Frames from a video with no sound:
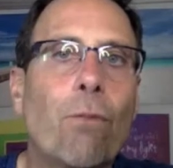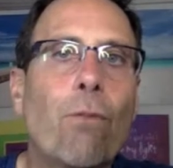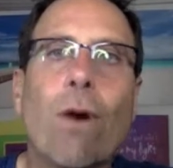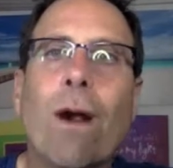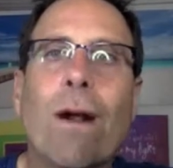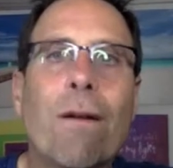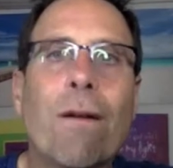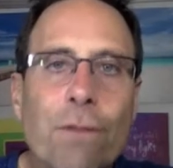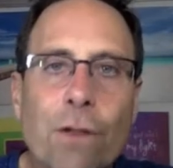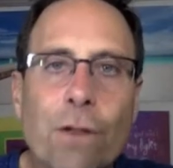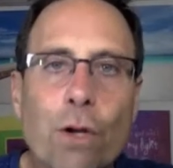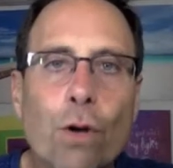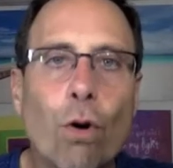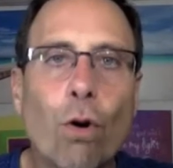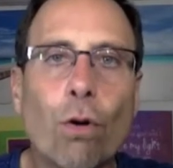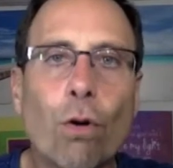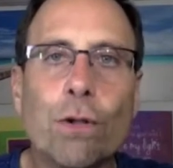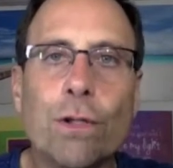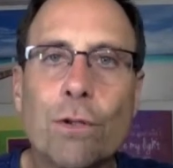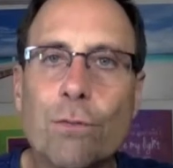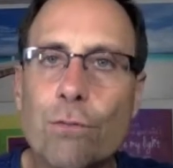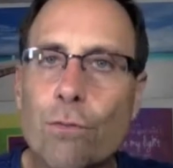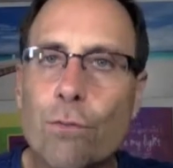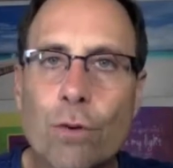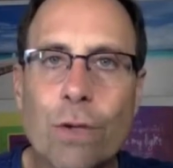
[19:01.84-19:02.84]
wherever the
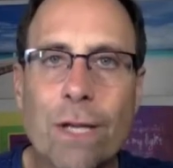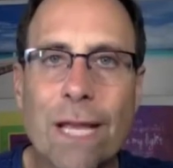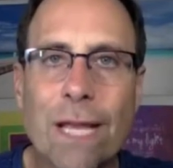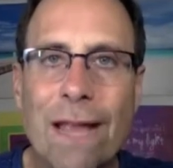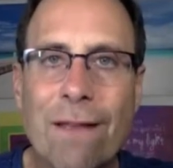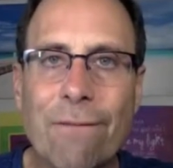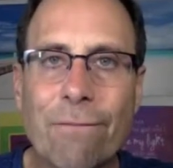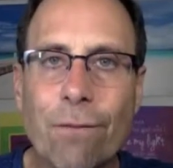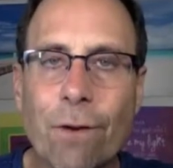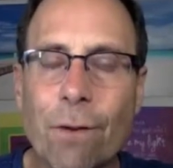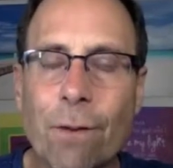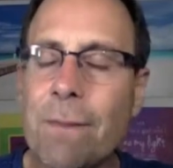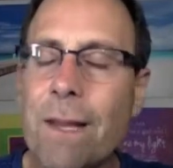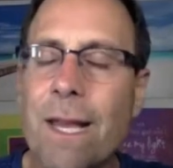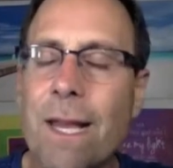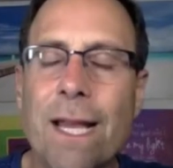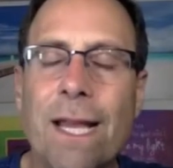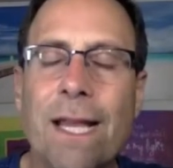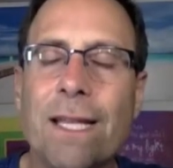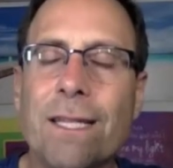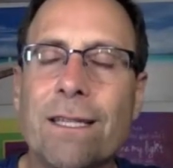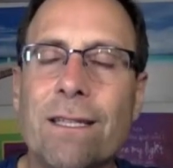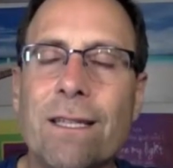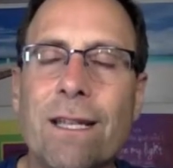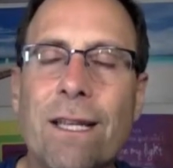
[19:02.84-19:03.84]
golden rule came from,
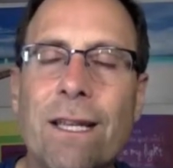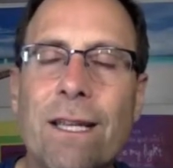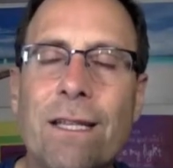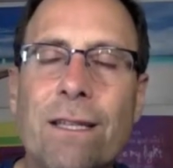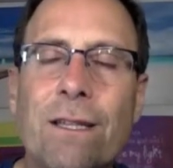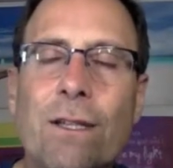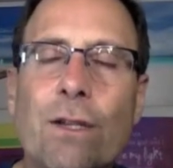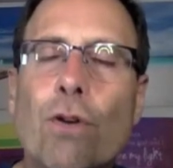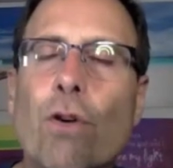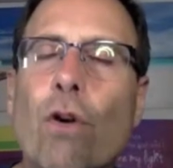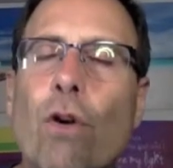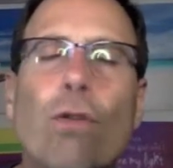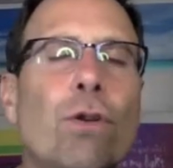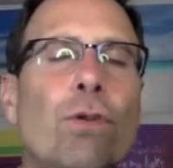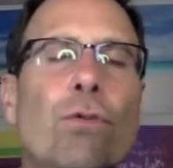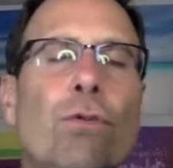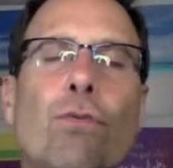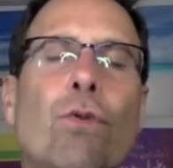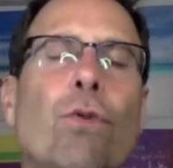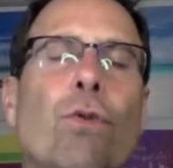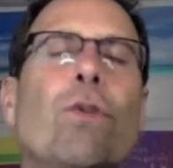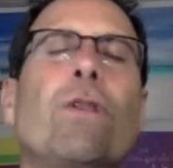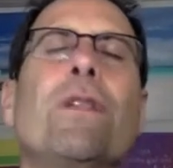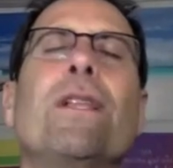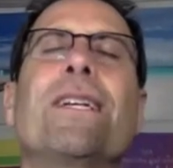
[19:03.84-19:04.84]
the golden
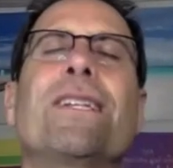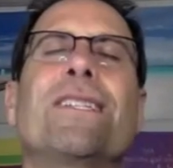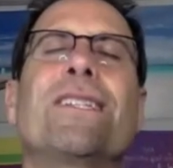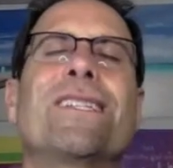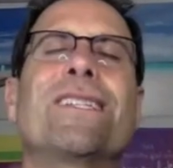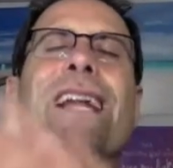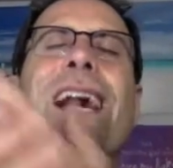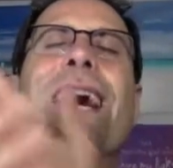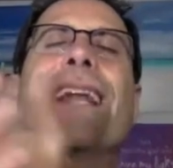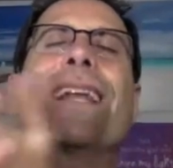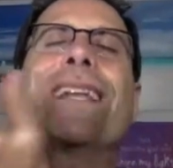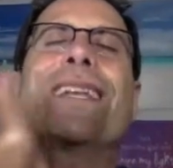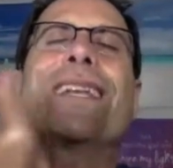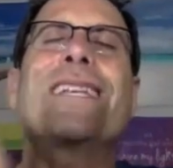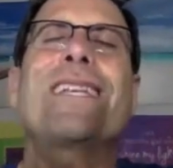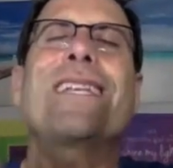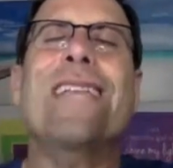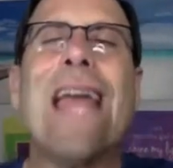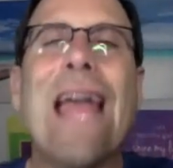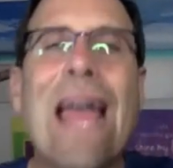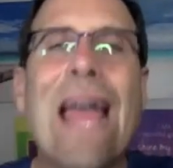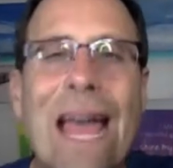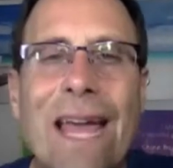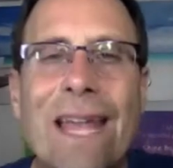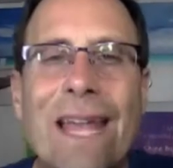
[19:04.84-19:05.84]
rule is not
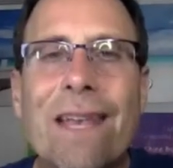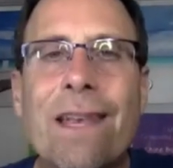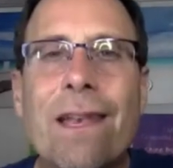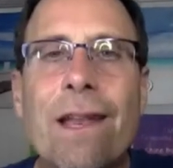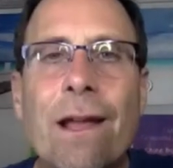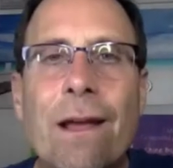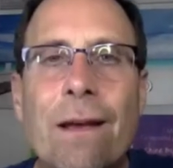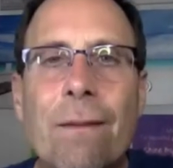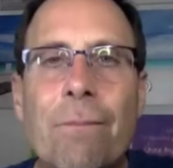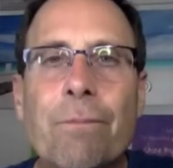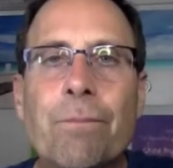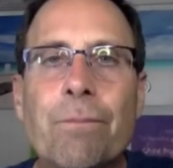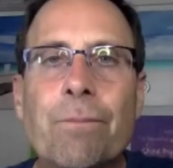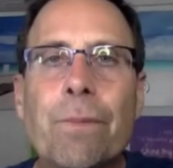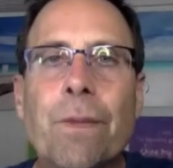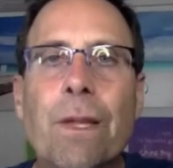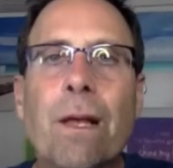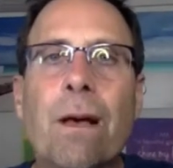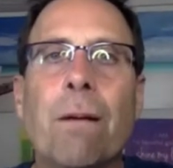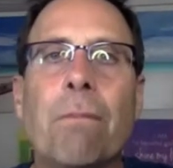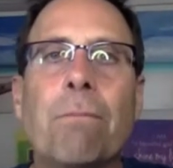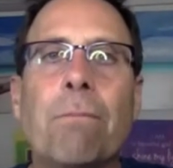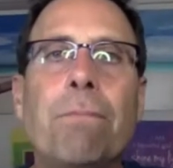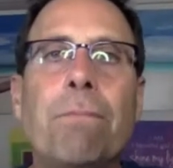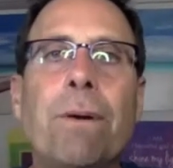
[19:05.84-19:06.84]
dead,
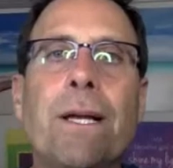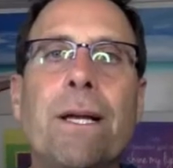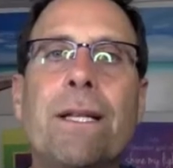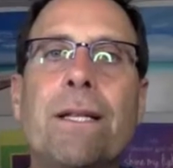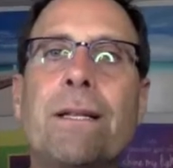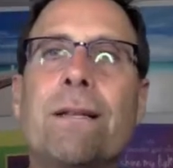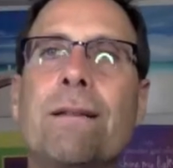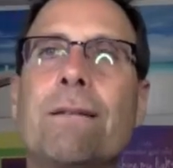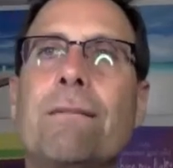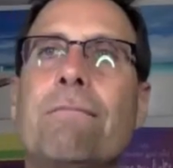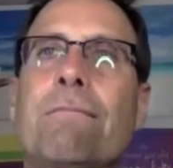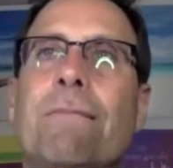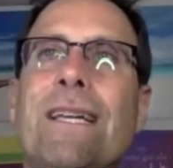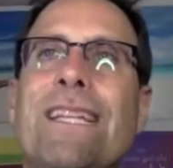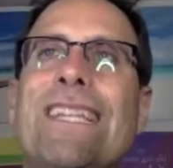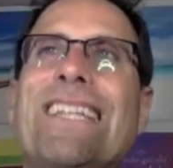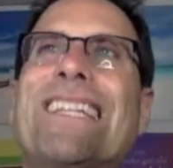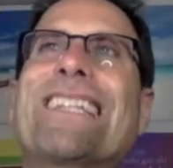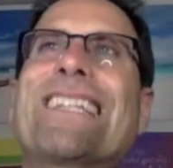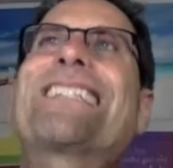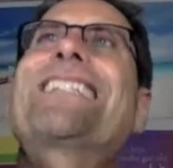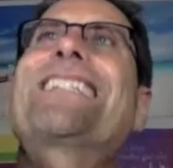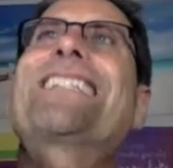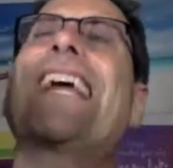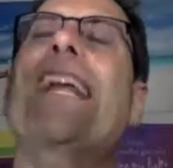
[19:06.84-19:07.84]
but an
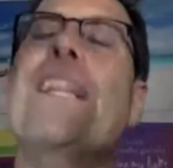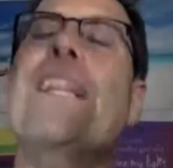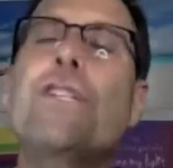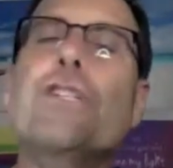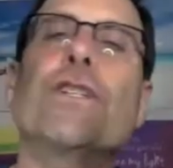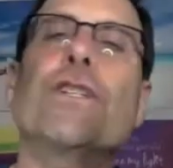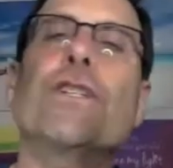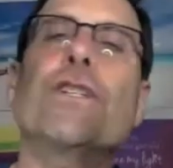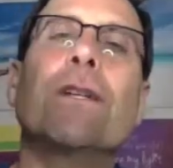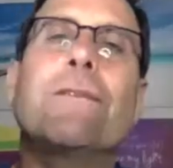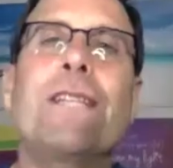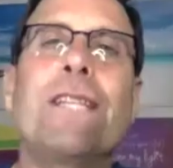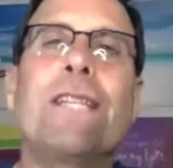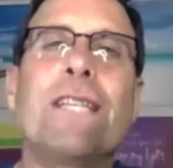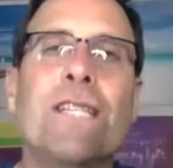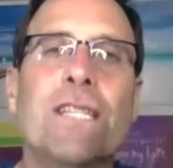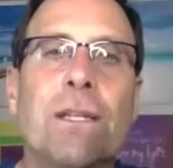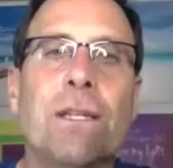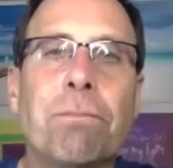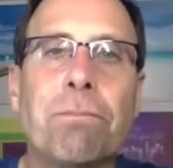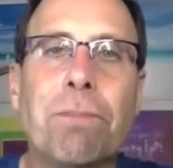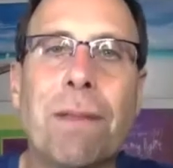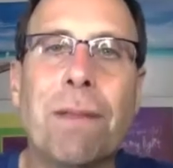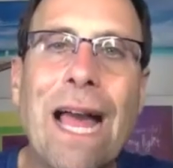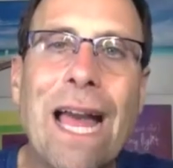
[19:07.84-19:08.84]
extension of it is
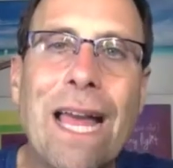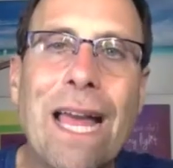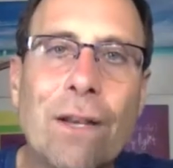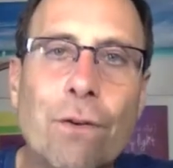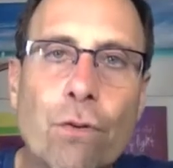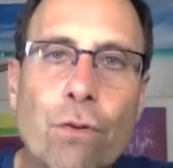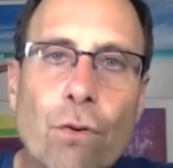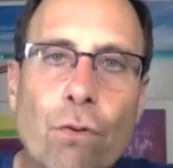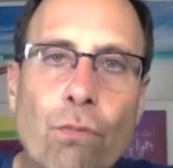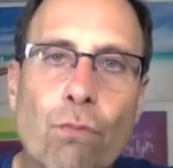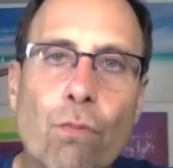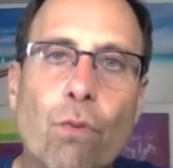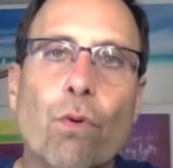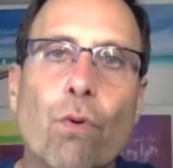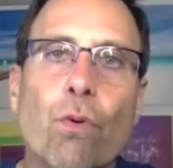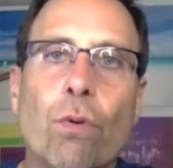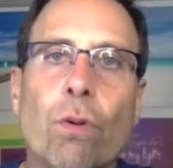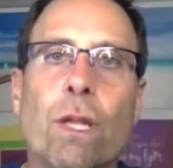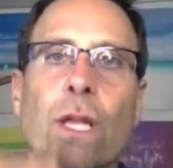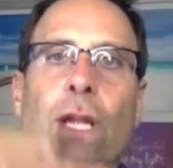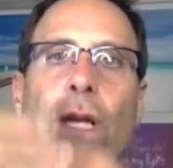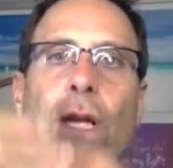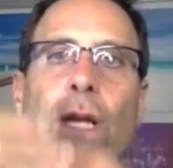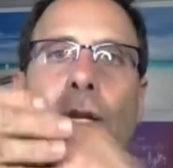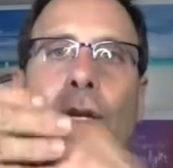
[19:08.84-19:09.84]
the platinum rule.
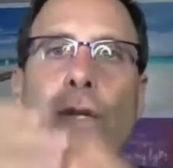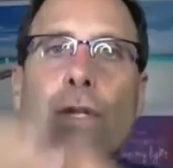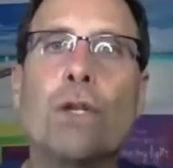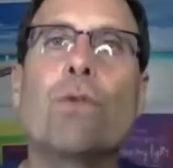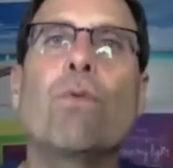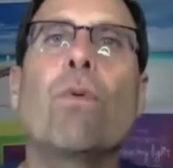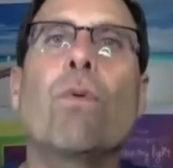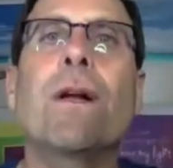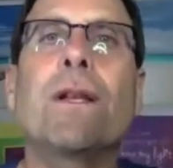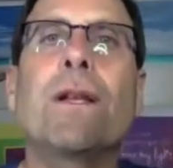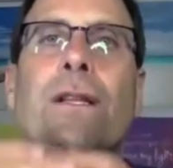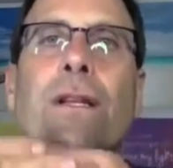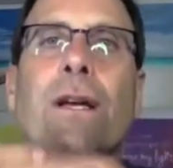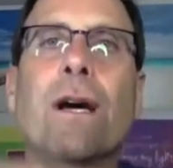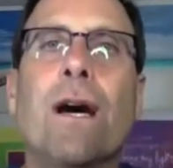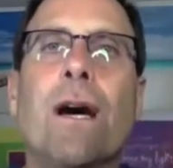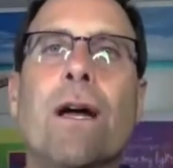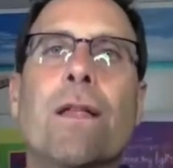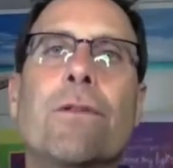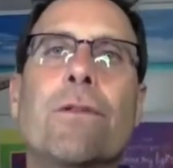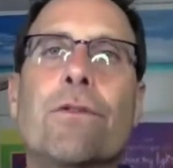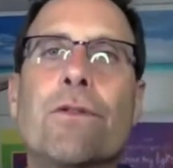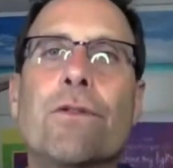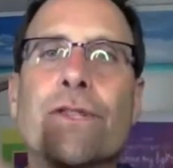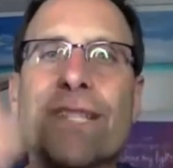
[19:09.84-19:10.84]
Do unto
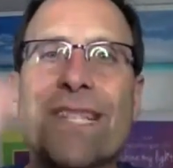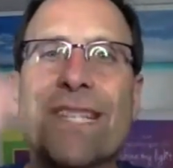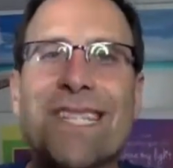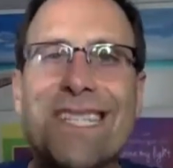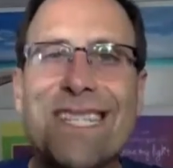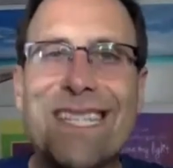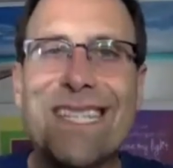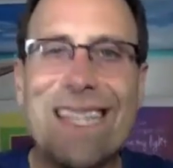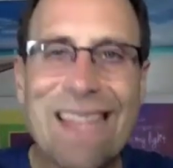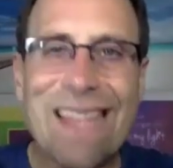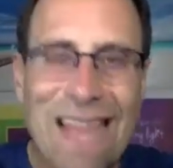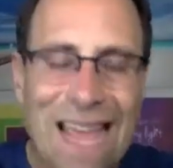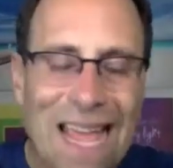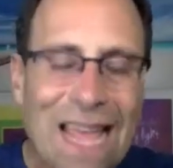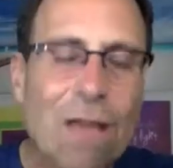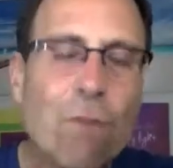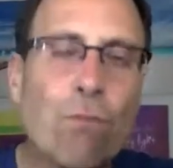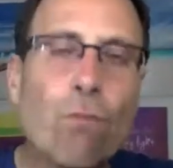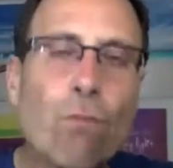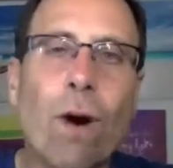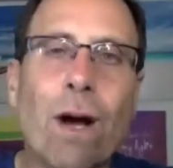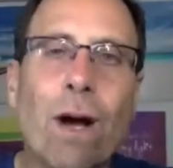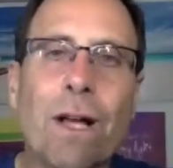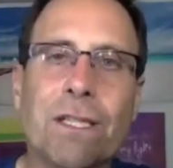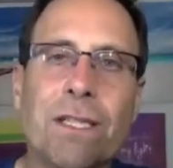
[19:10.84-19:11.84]
others as they
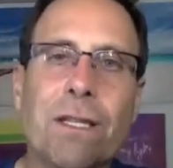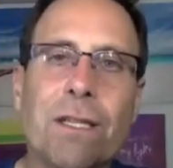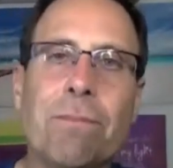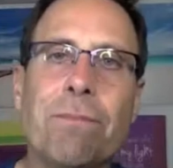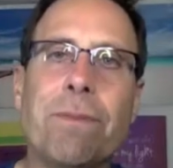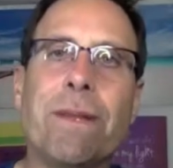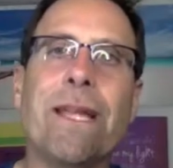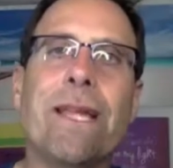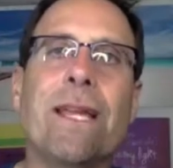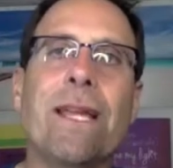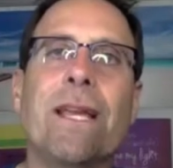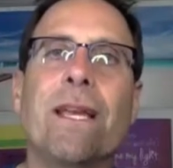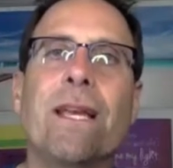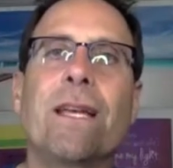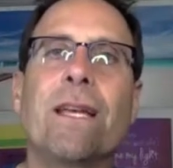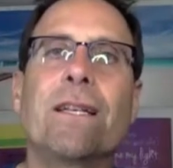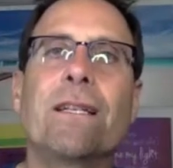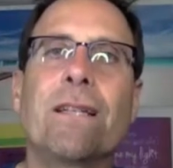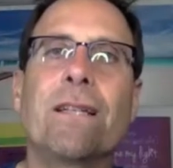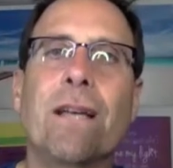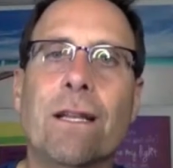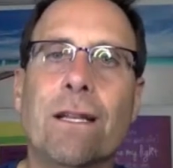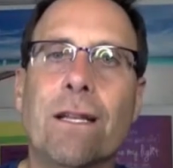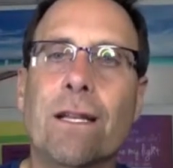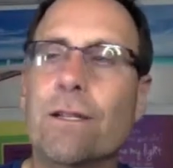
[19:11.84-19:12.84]
want to be
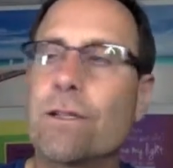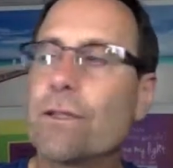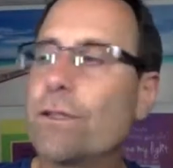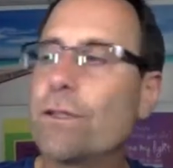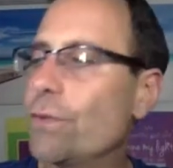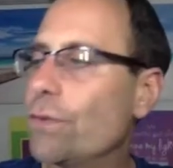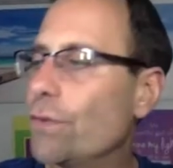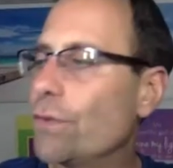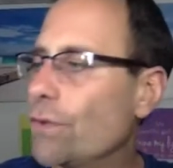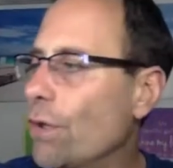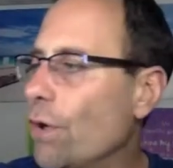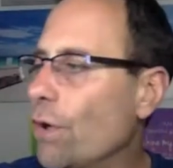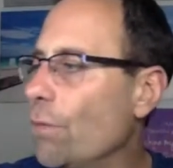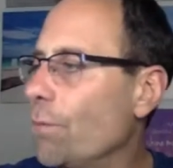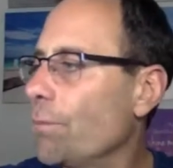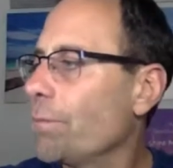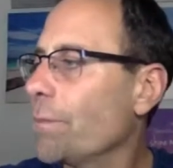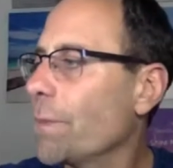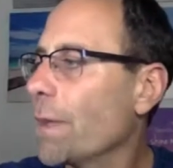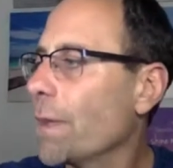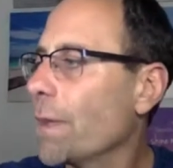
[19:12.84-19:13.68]
done unto. So